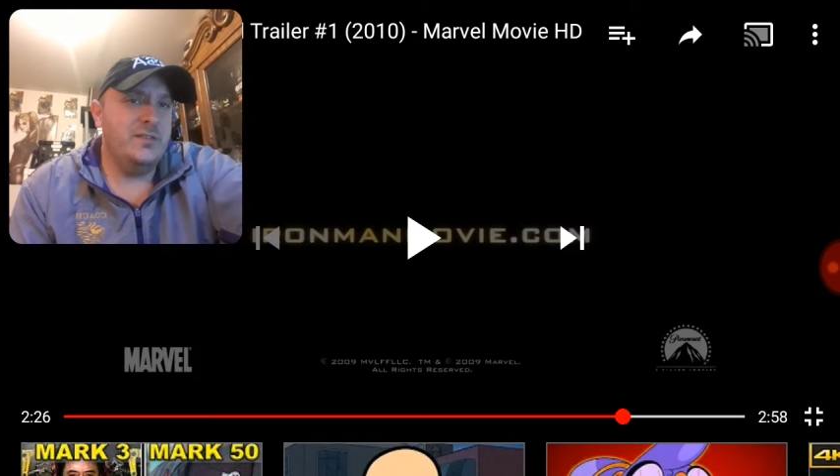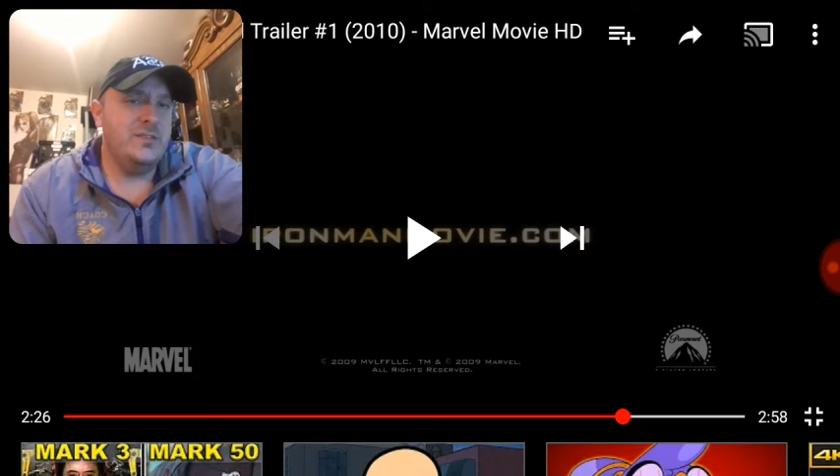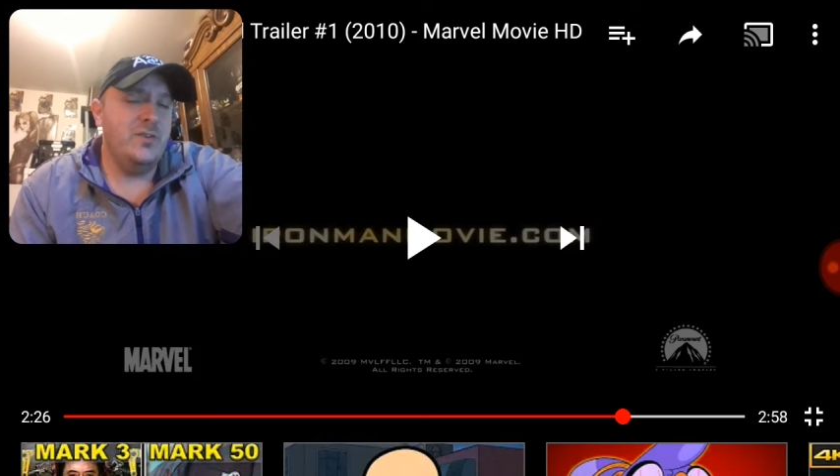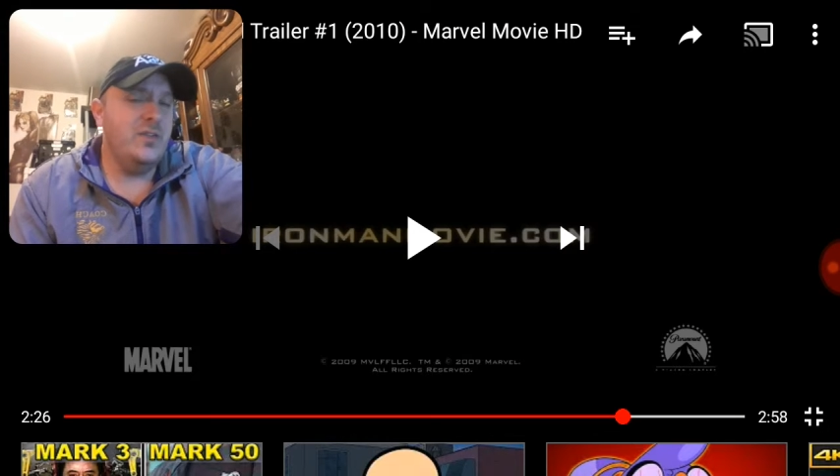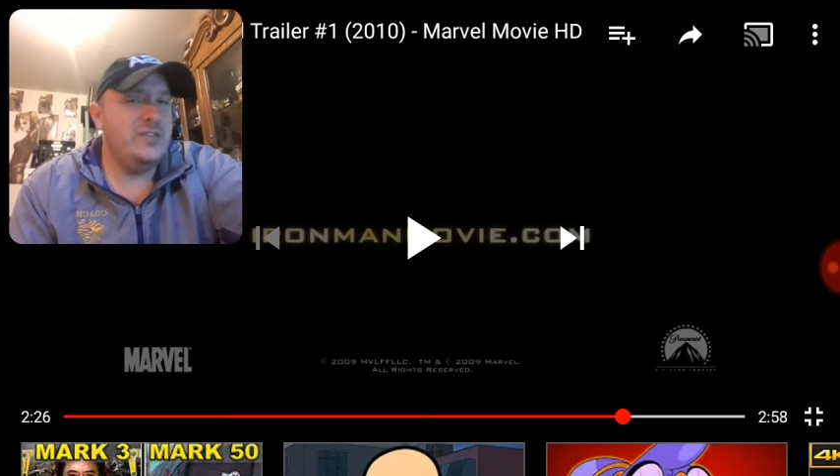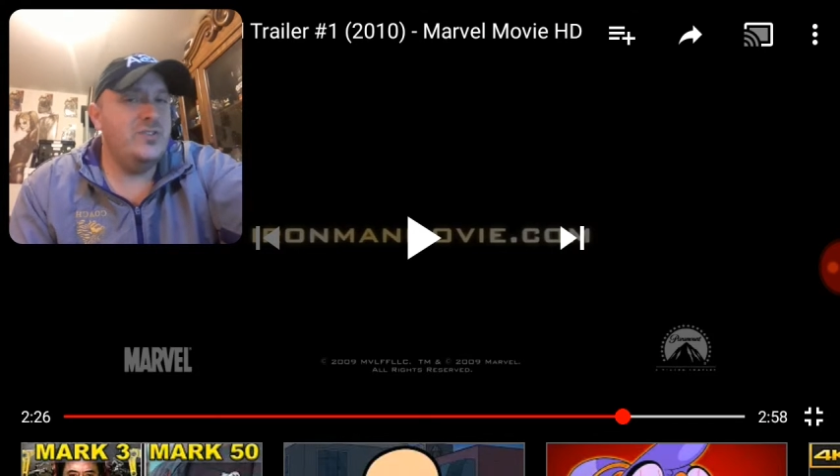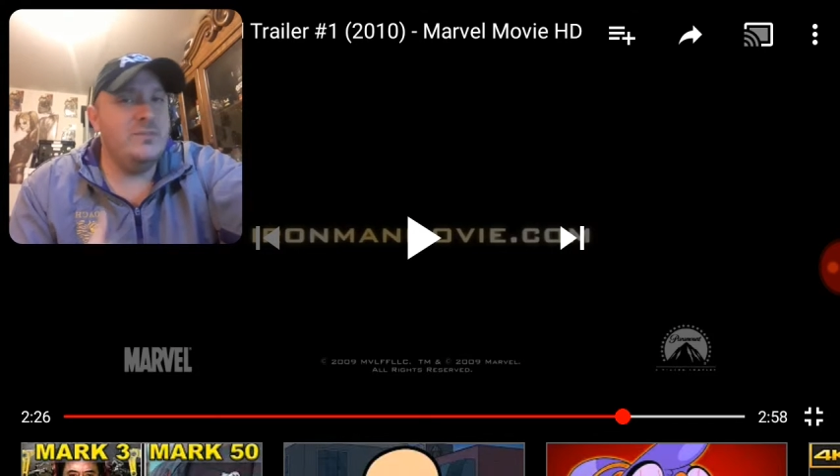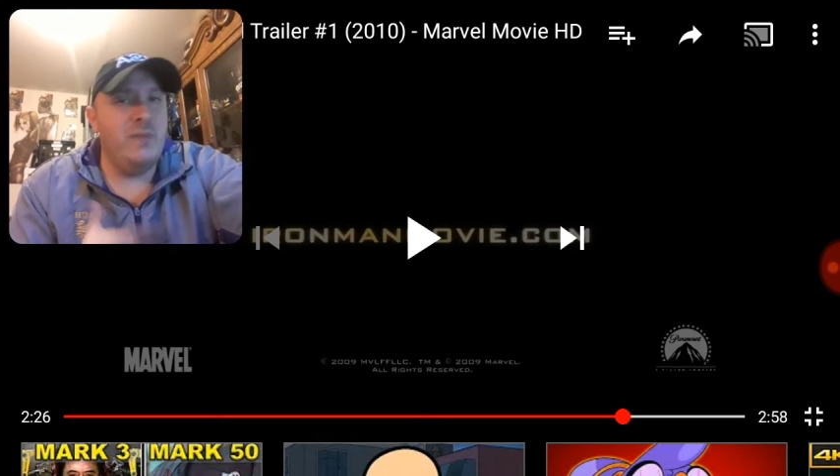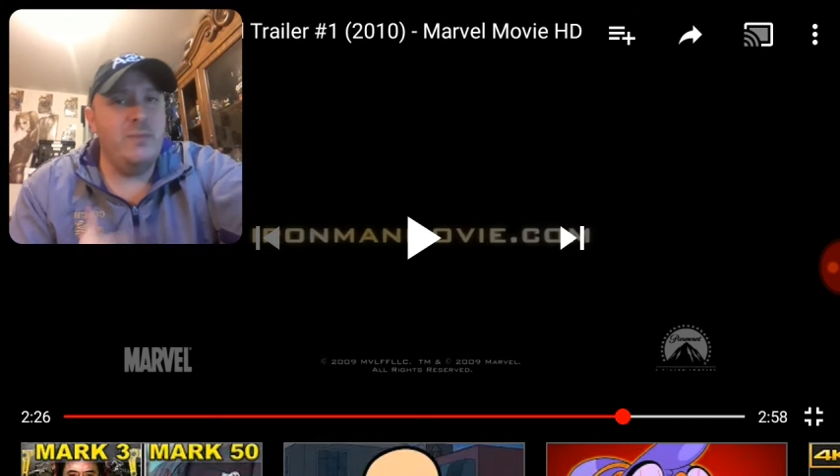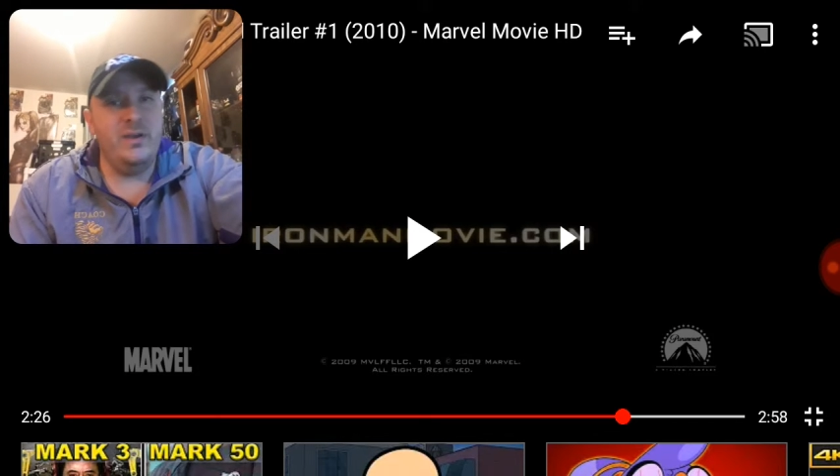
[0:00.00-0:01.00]
So that's
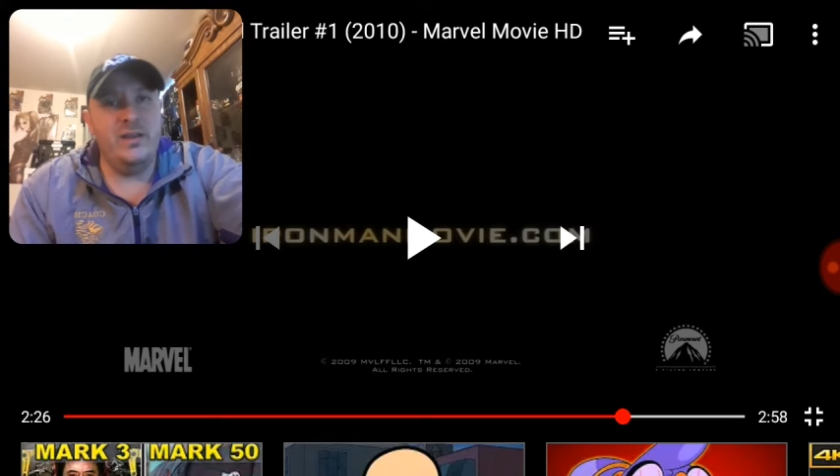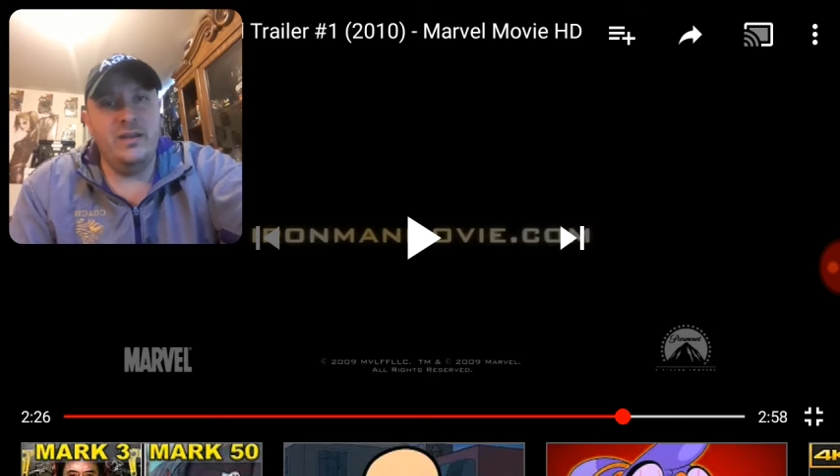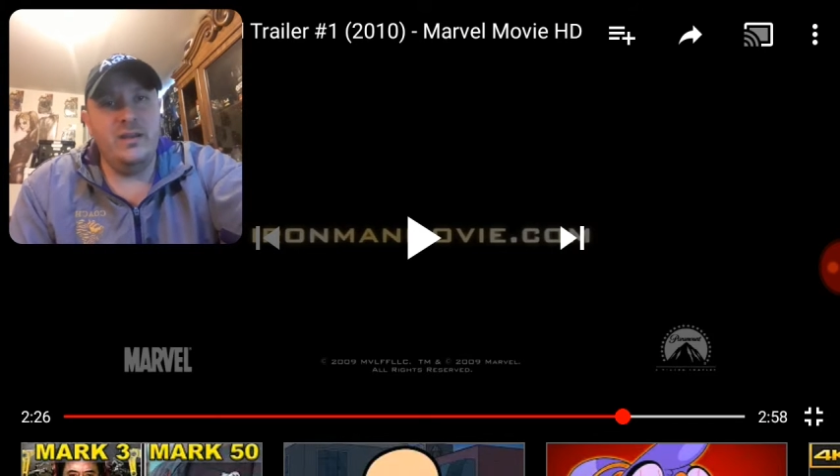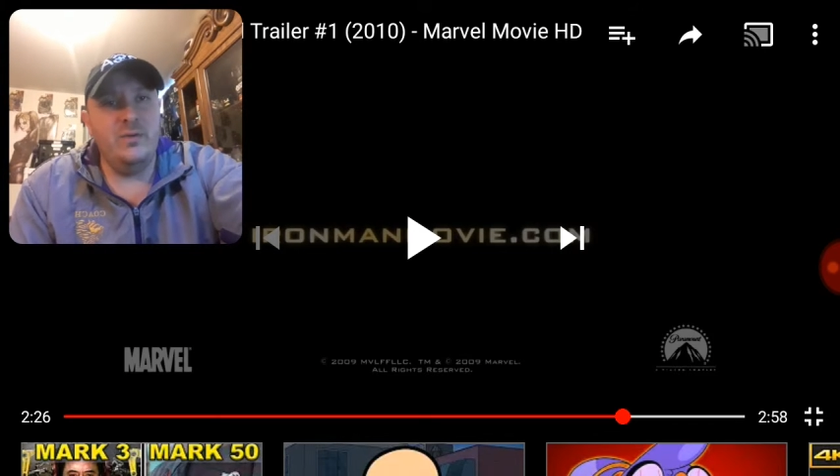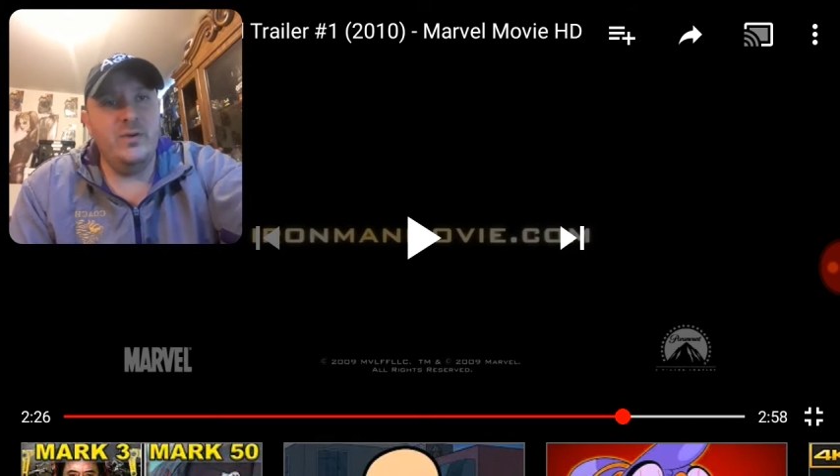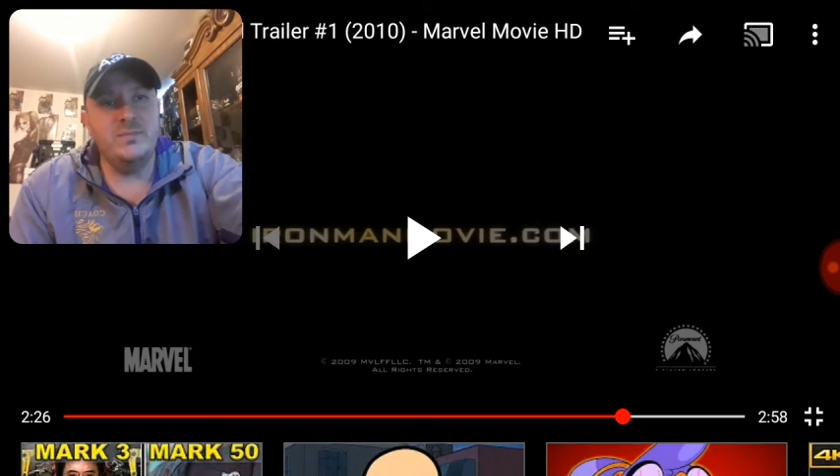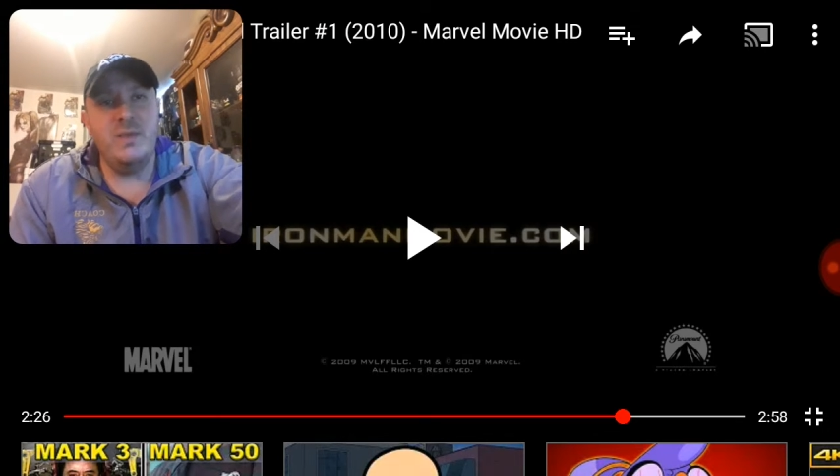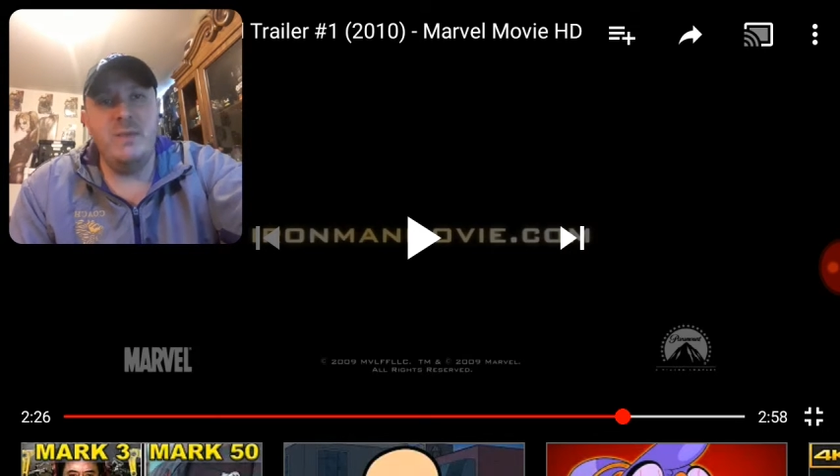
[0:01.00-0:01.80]
just my opinion, anyways.